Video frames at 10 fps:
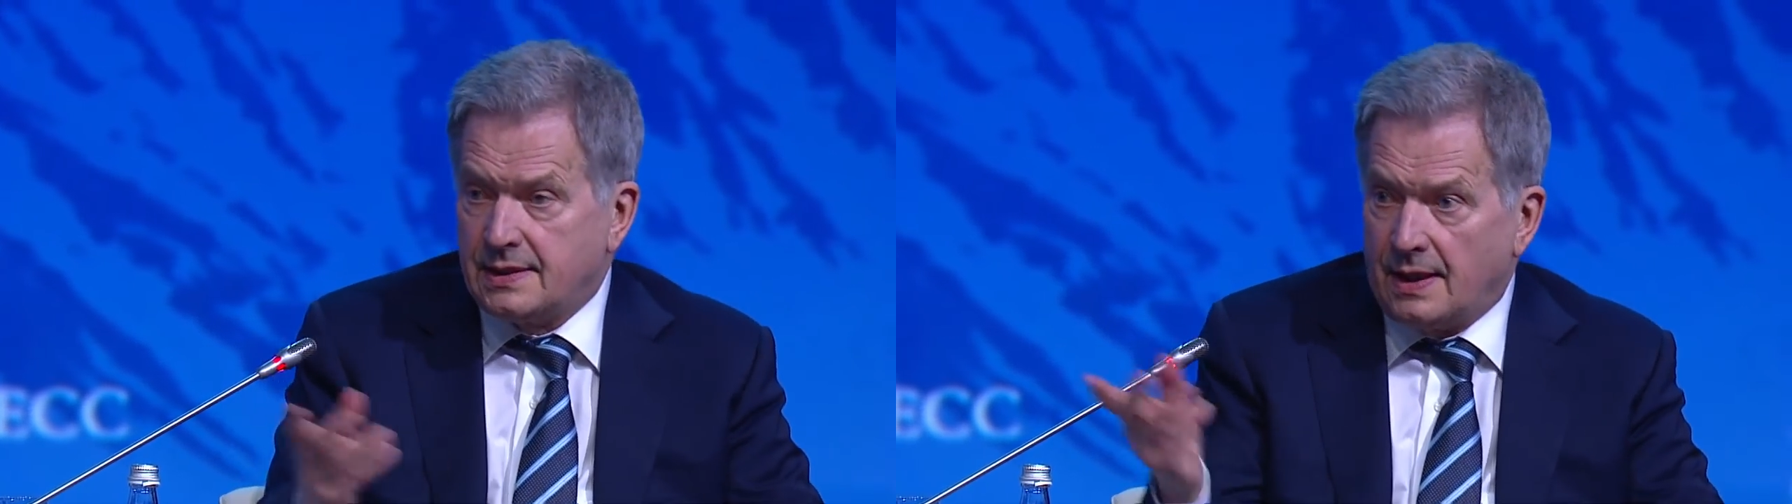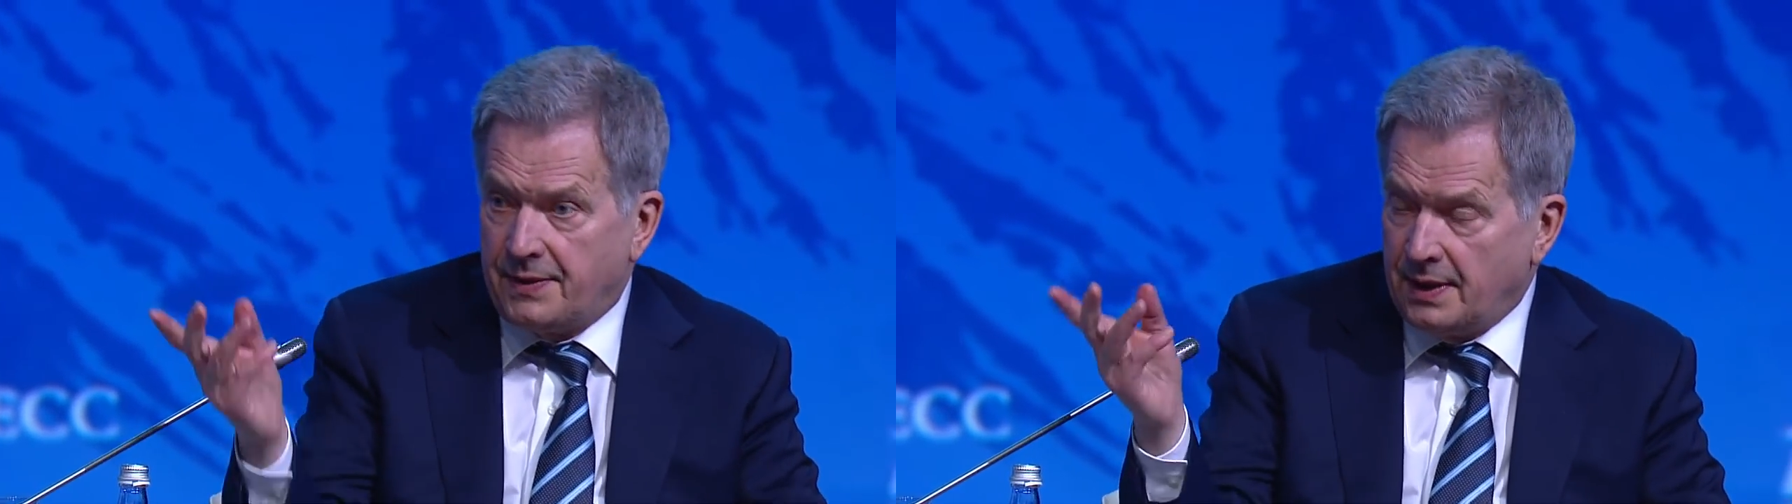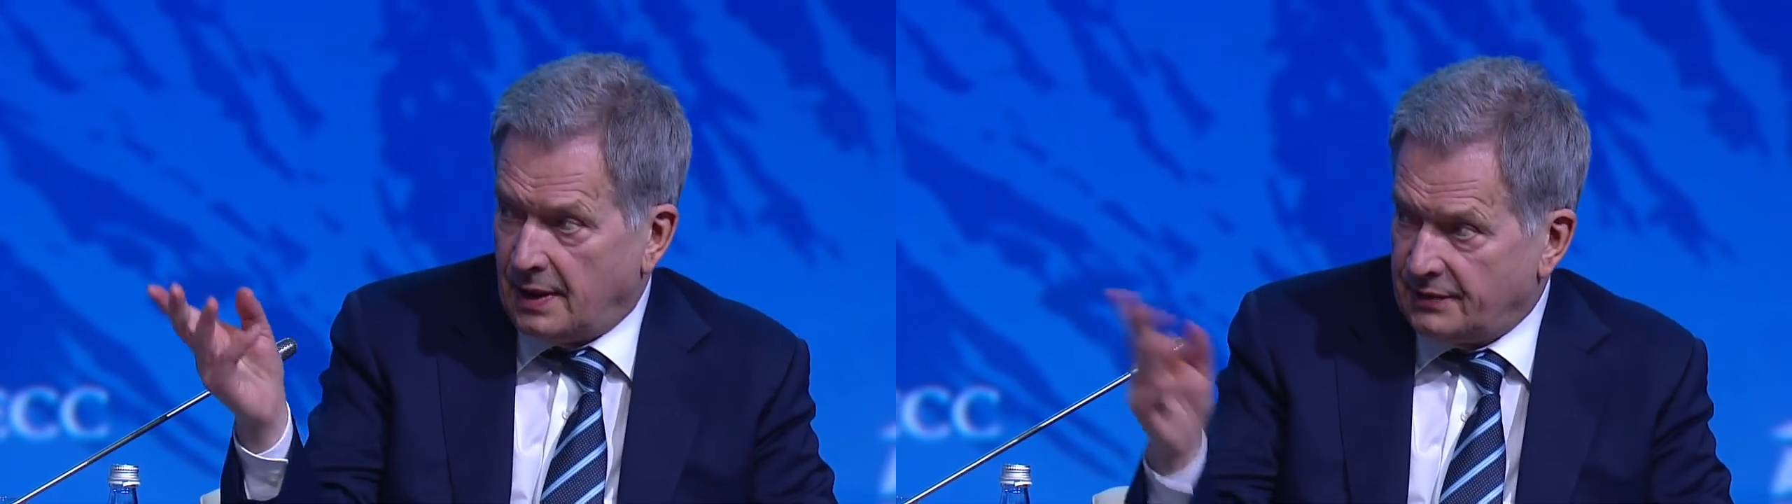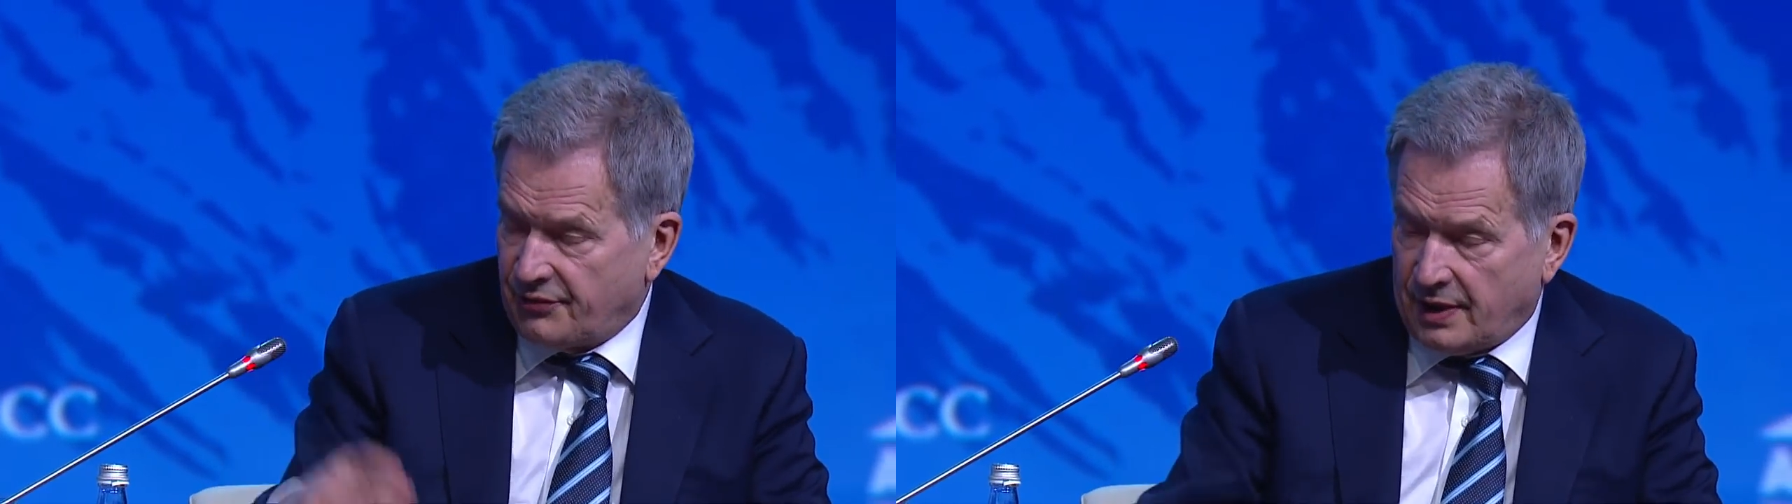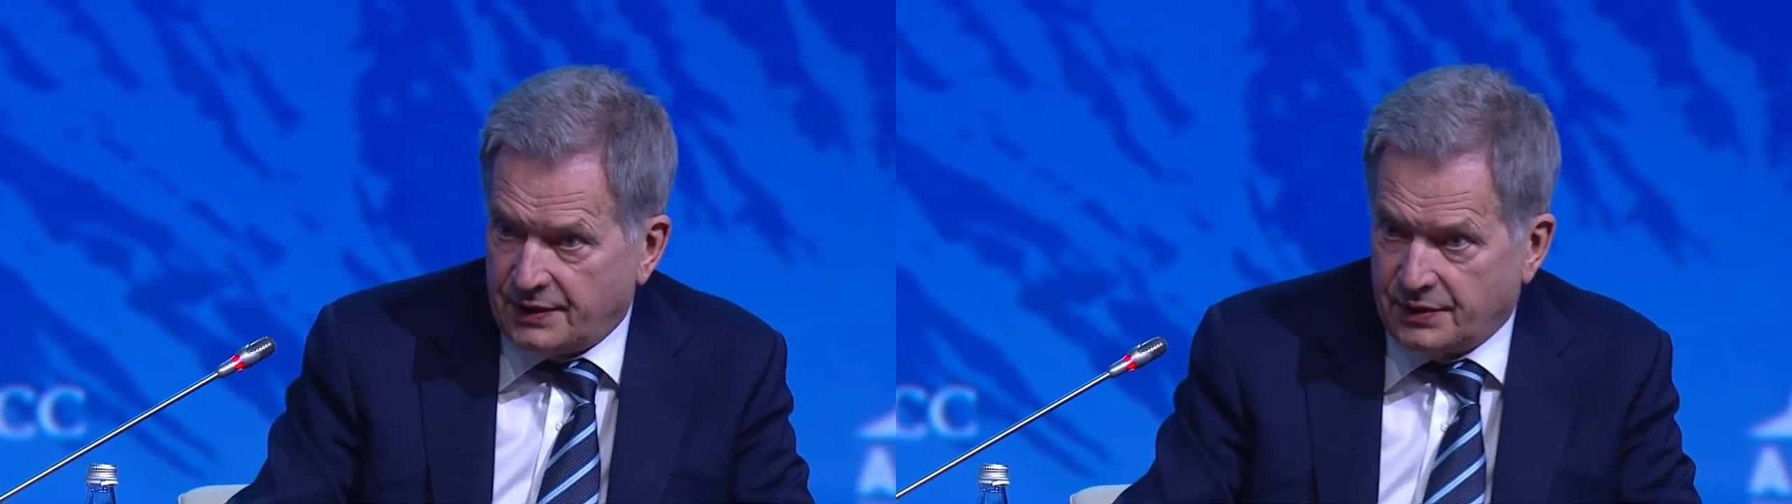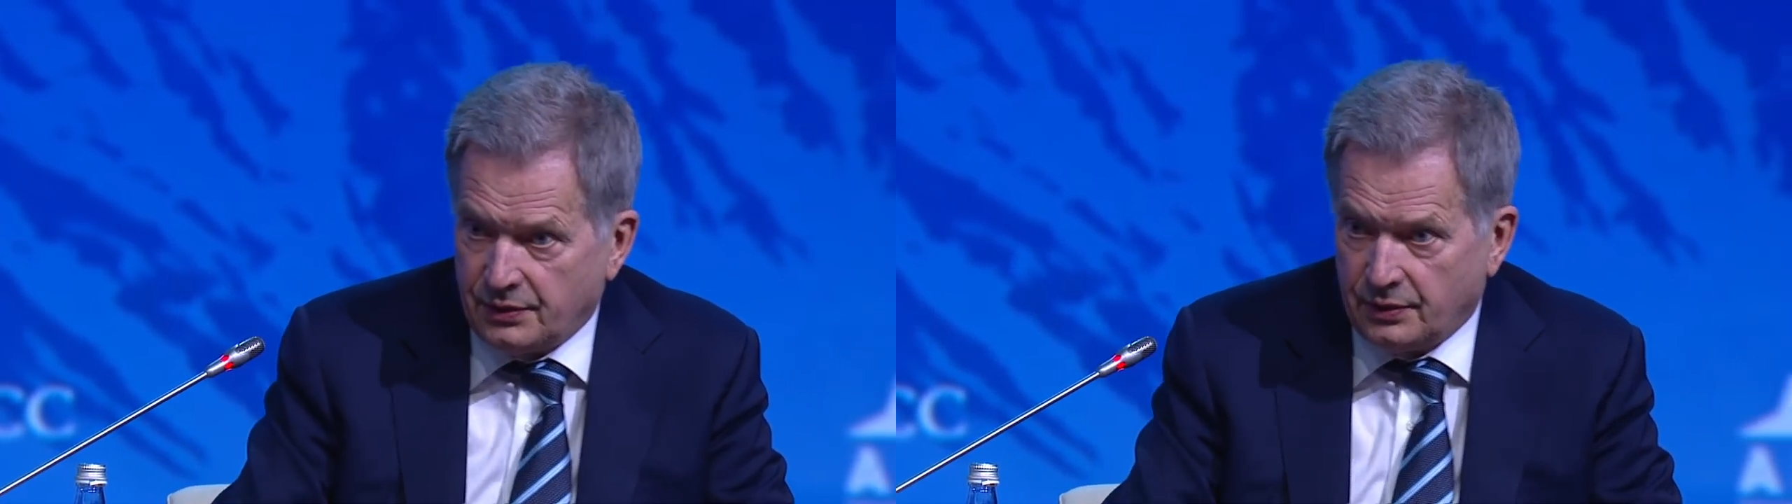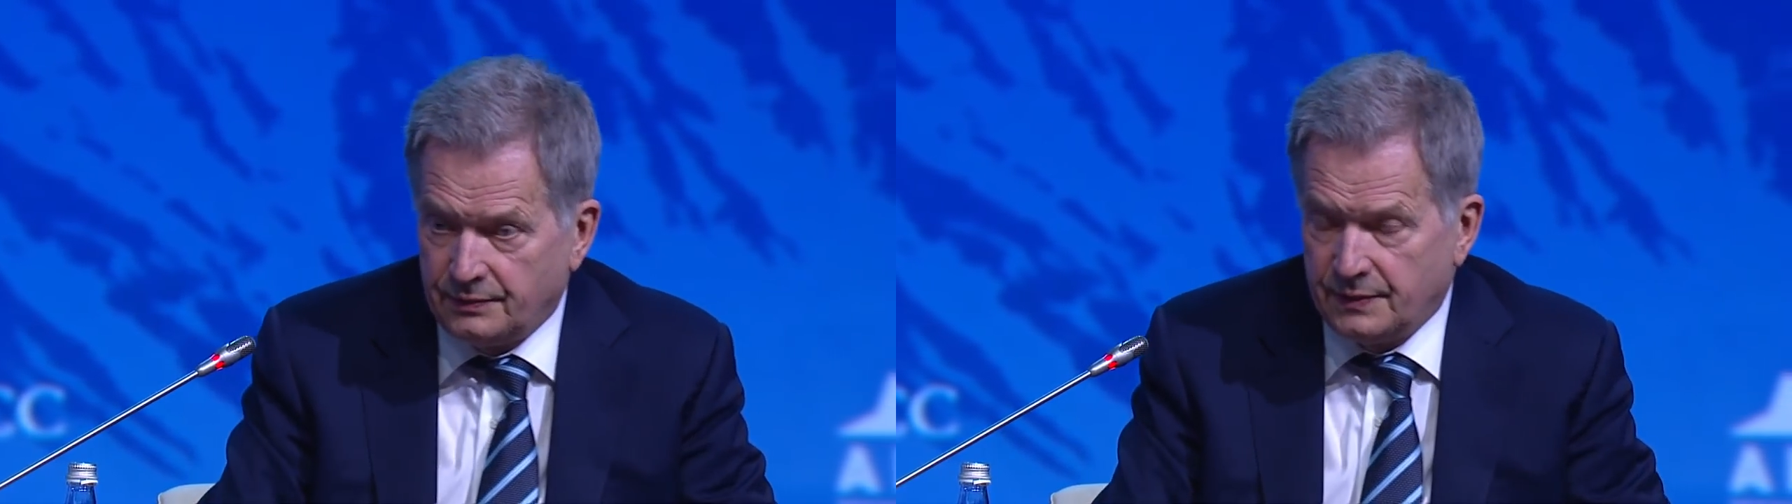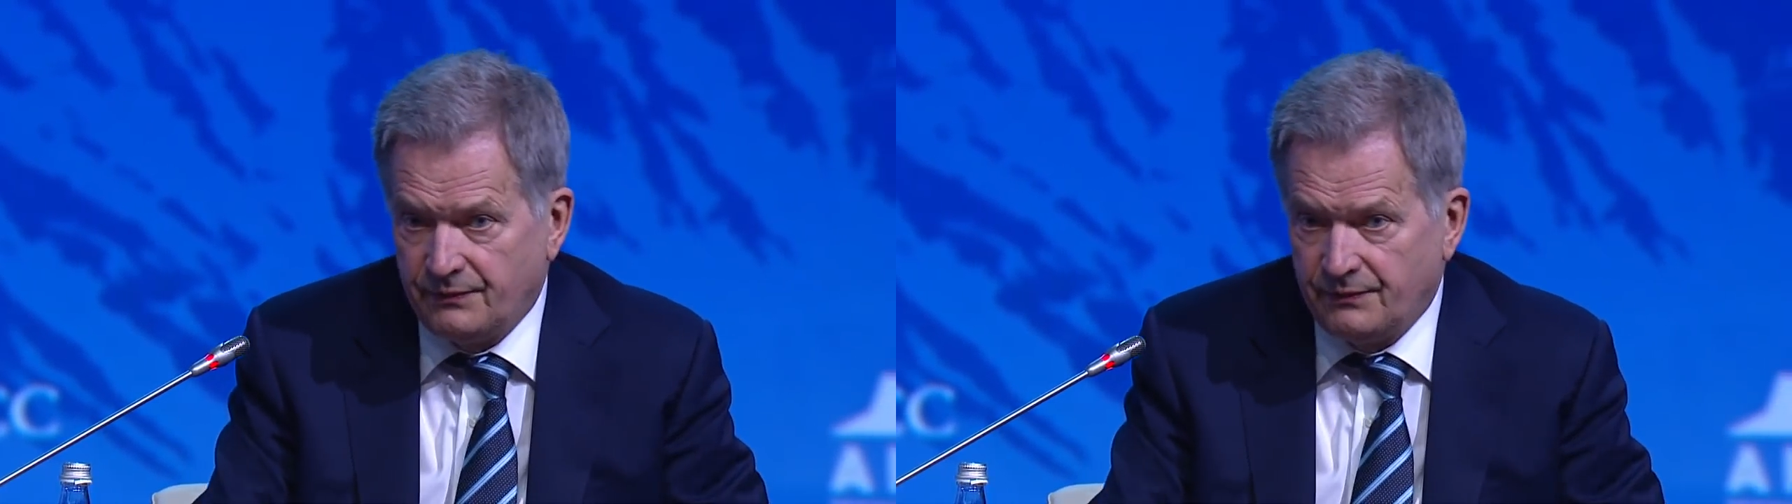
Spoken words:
something I tried to,